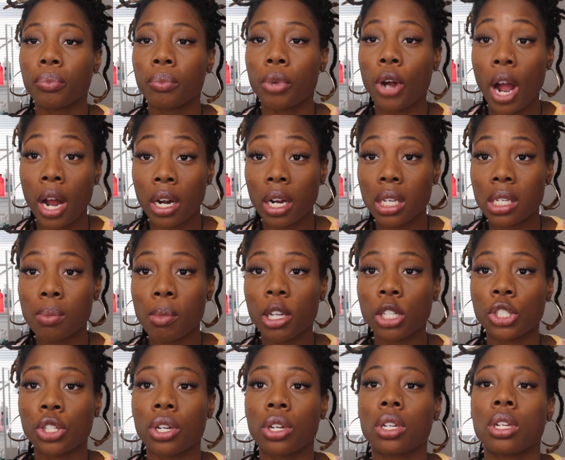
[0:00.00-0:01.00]
products,
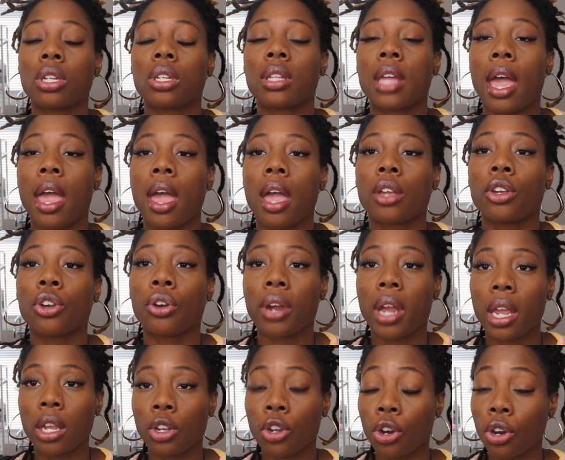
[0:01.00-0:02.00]
make sure that
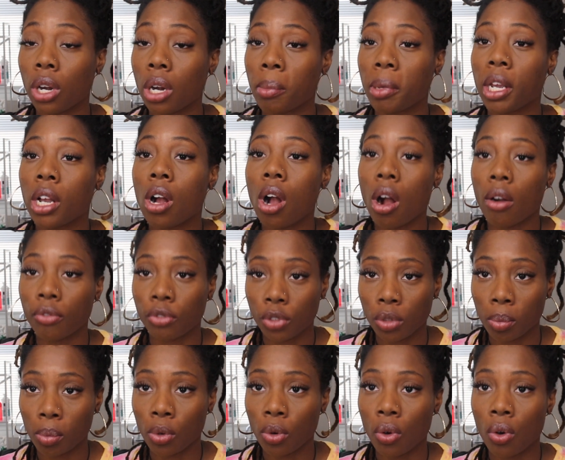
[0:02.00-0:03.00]
you're going to be
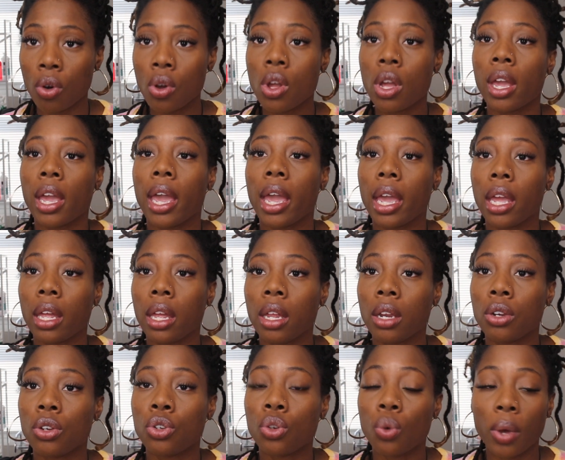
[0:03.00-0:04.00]
comfortable
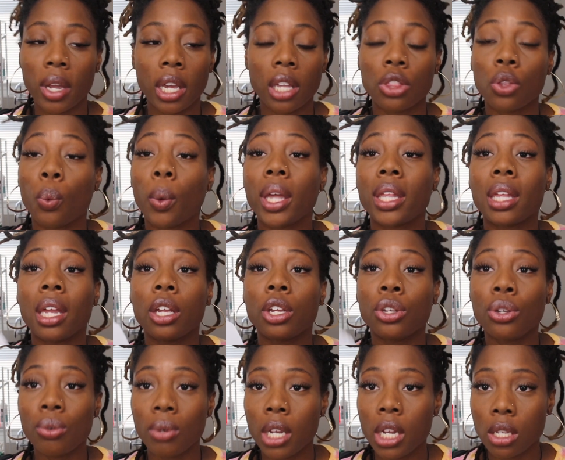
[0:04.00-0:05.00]
in doing it the way that
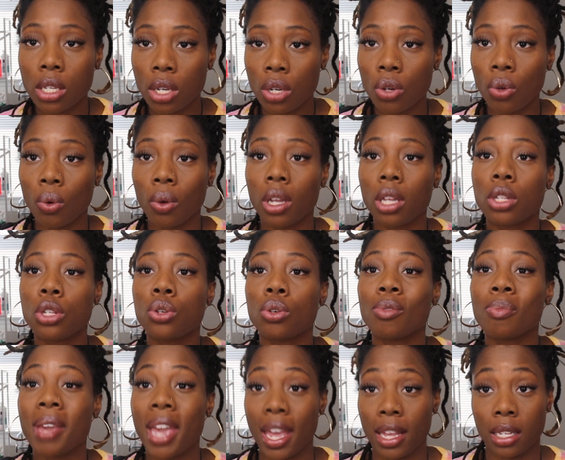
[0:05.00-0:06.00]
you need to do it
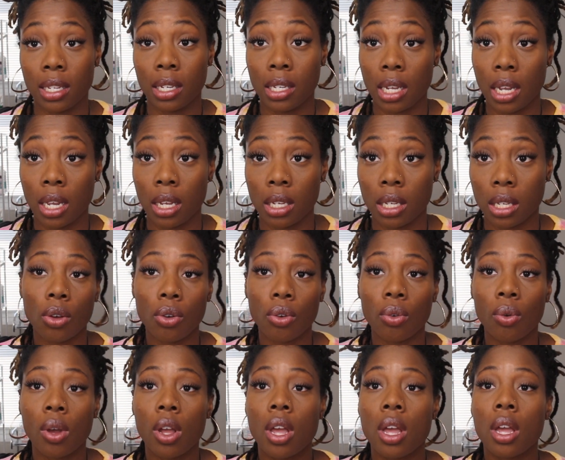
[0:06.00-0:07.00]
to pass the test.
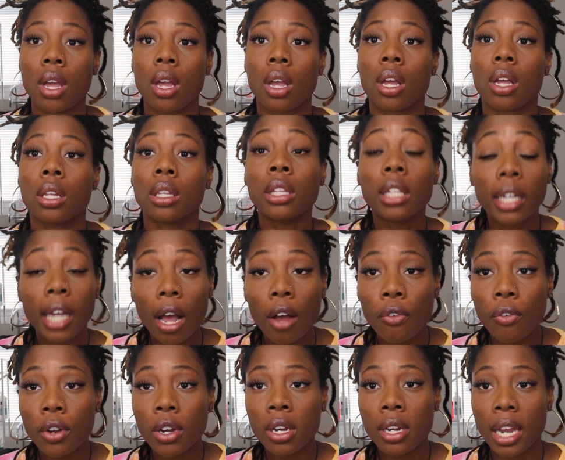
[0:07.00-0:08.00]
So look
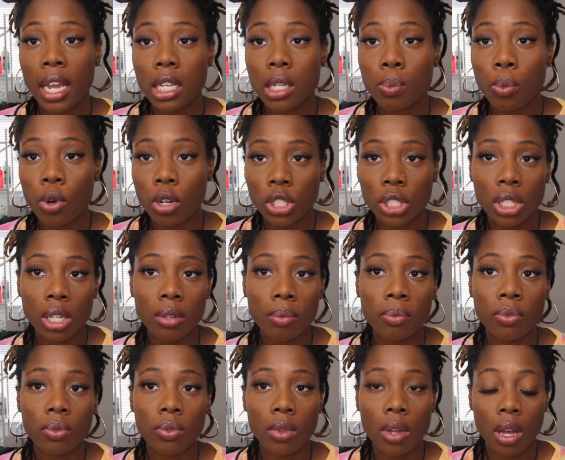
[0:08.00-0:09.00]
out for the next
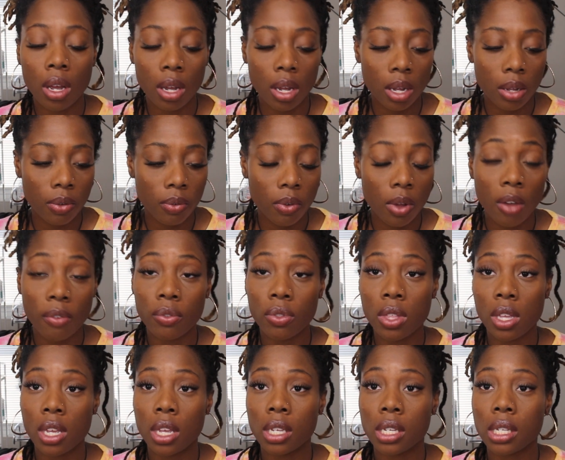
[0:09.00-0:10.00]
portion
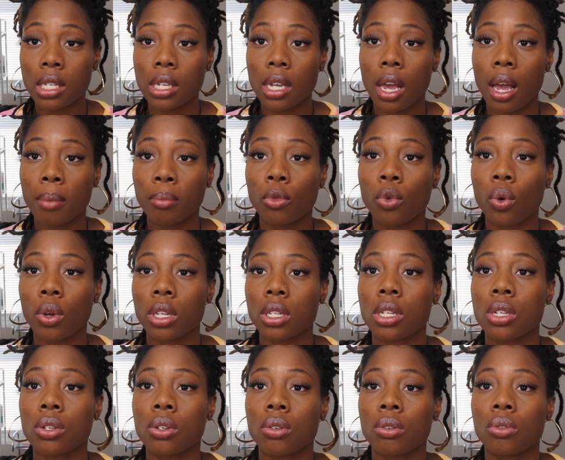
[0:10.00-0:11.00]
of this. I'm going
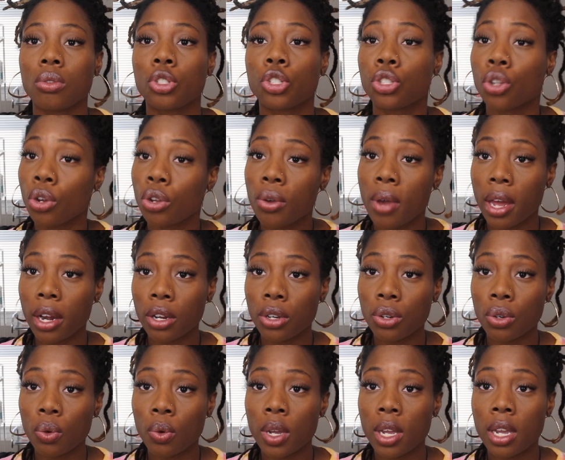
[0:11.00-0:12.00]
to show you how to
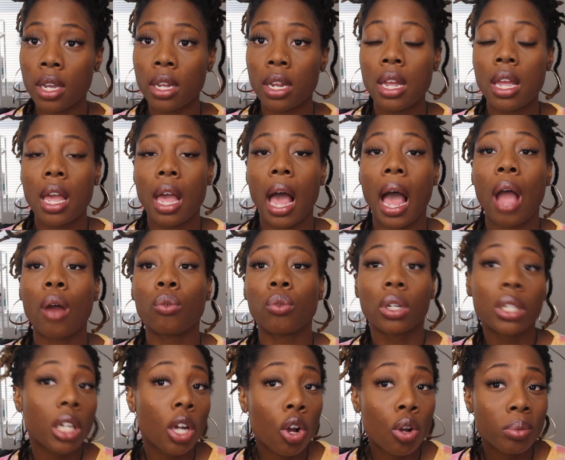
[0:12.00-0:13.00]
do it. I
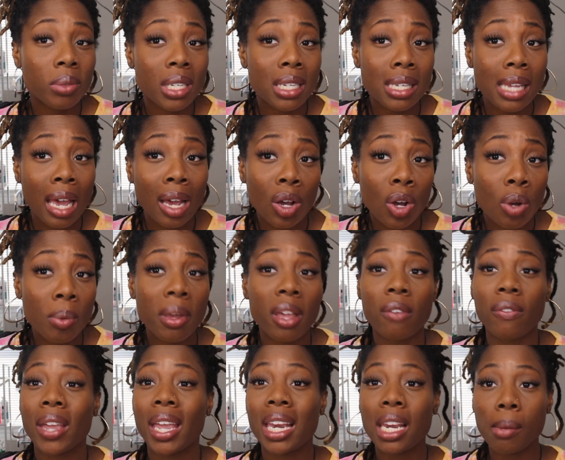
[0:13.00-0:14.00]
really hope this helped.
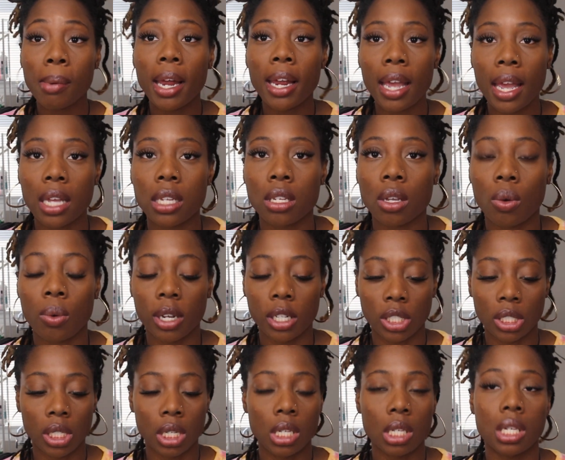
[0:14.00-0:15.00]
If anybody has
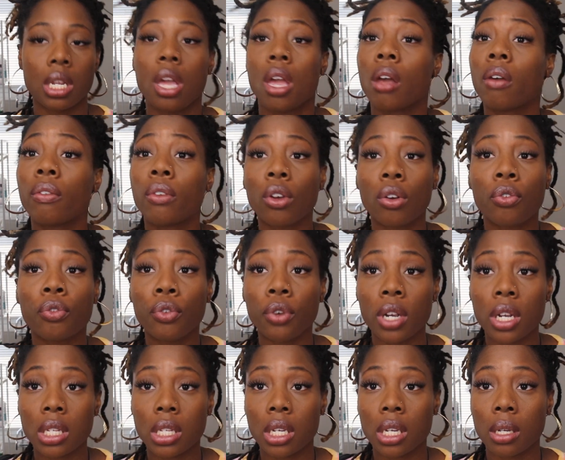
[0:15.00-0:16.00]
questions, feel
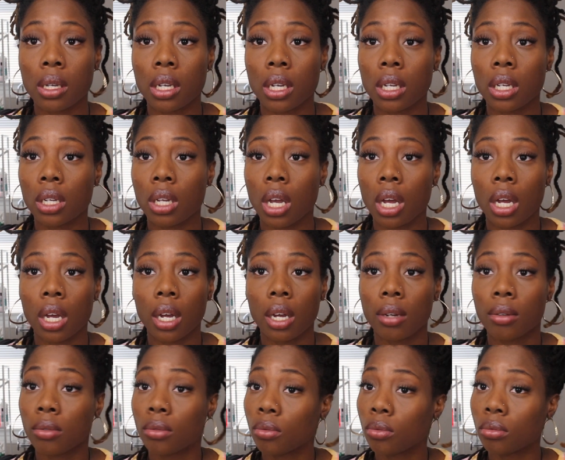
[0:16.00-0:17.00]
free to
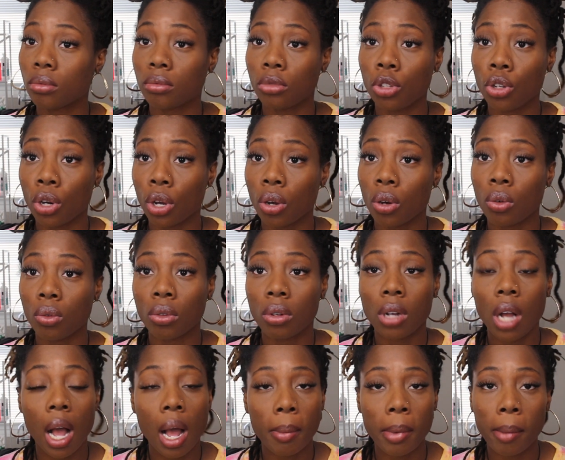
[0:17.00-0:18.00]

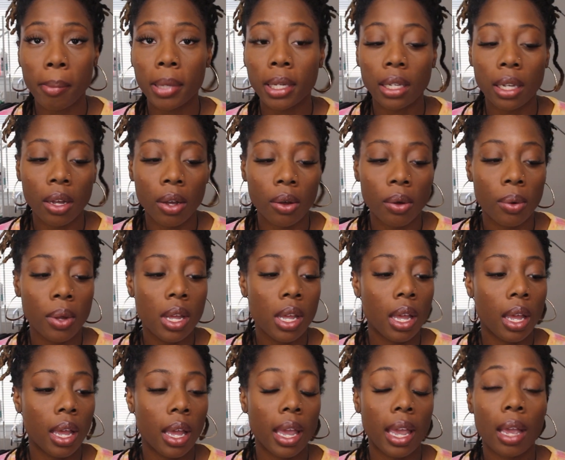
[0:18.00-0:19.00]
comment below
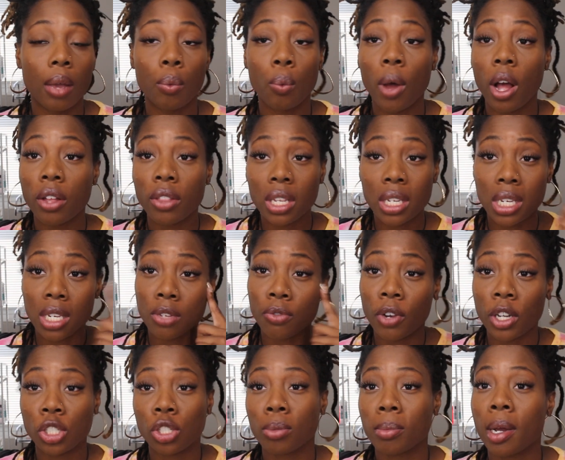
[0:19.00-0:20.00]
while this is
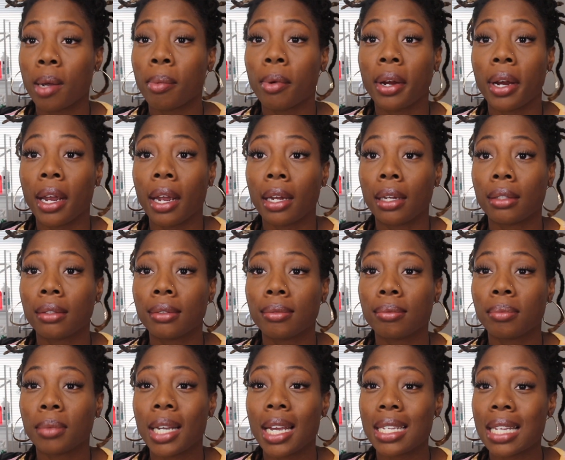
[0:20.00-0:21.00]
fresh on my brain,
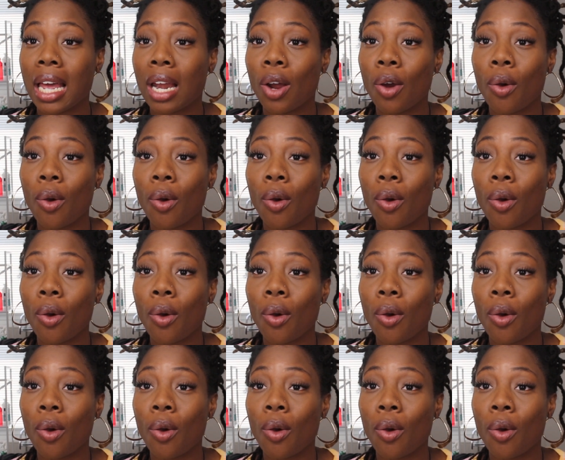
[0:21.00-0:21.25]
because I